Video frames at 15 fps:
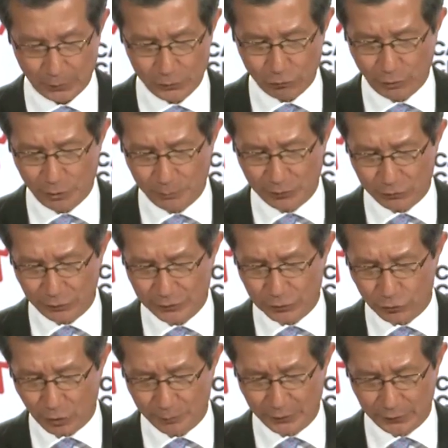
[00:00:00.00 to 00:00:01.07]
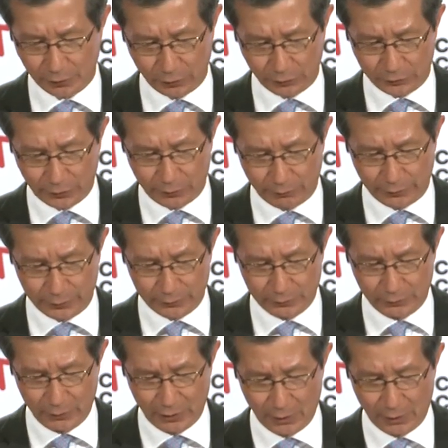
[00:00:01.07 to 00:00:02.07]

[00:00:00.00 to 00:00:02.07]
Trade between Germany and Ontario